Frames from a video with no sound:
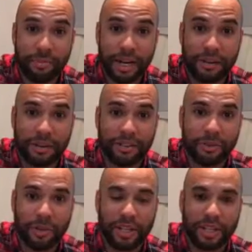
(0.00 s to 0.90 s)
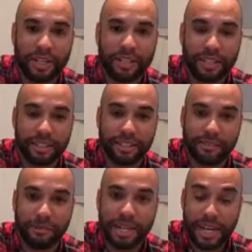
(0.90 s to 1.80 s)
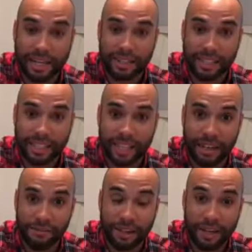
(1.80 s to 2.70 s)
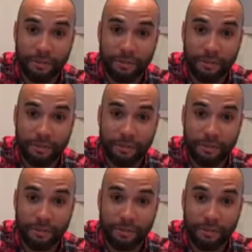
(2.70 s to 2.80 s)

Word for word: Parents When They Said You'll Never Make Anything in Life